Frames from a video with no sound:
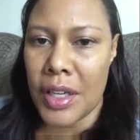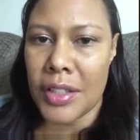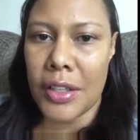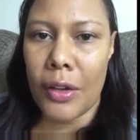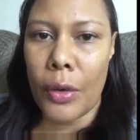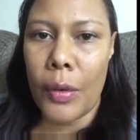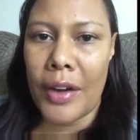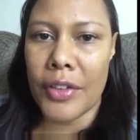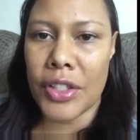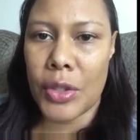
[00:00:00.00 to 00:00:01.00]
So
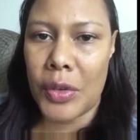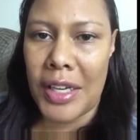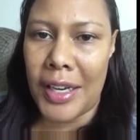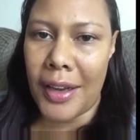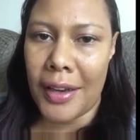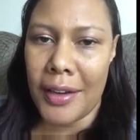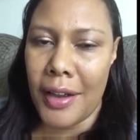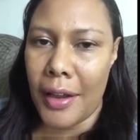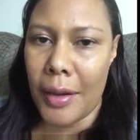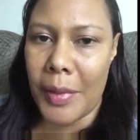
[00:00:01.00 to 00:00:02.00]
whoever's tuning in,
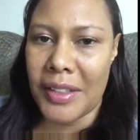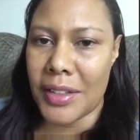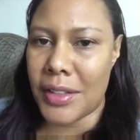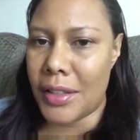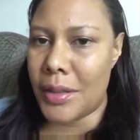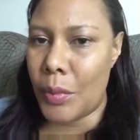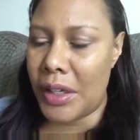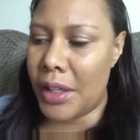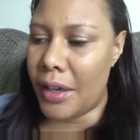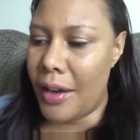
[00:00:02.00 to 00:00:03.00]
I just saw someone
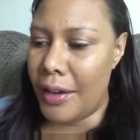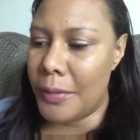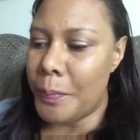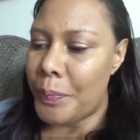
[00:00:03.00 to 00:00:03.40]
click on,